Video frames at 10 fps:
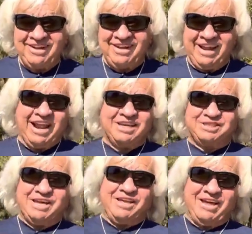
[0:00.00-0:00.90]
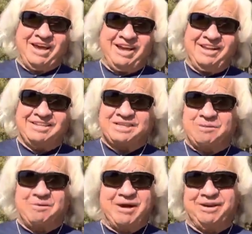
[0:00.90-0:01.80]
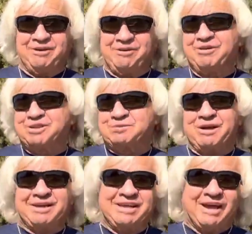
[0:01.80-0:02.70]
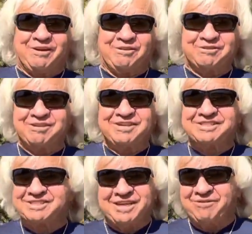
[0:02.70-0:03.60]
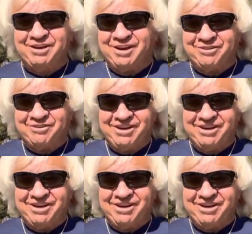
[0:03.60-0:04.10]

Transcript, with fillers: And I say that as I'm out here on a spectacular 70 degree